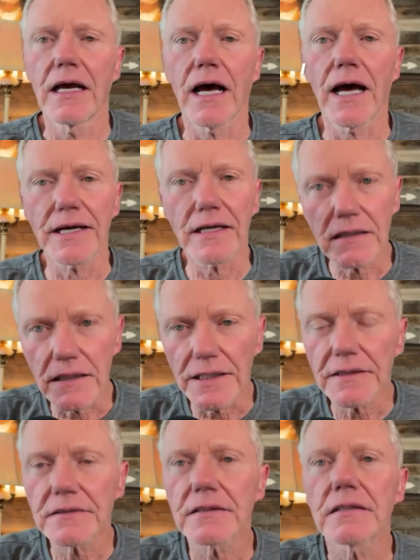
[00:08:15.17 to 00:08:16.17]
I
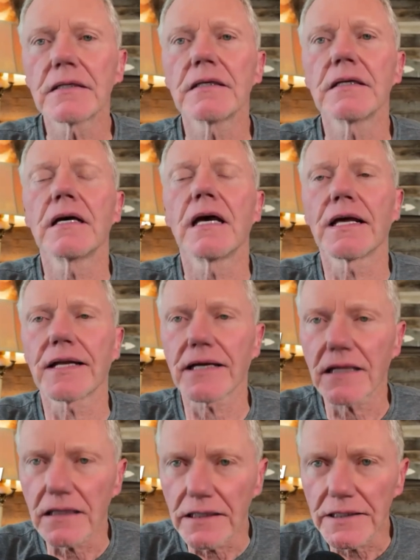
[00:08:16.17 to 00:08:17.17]
clicked. And I
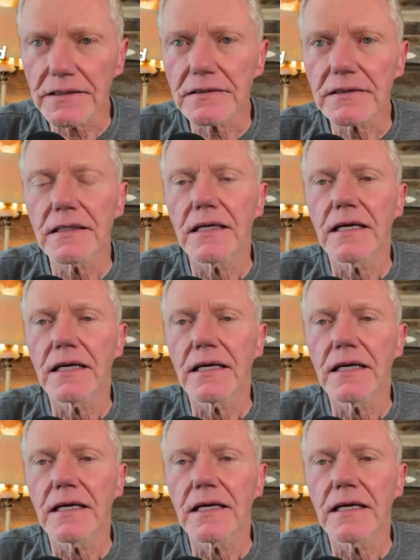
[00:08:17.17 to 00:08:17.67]
clicked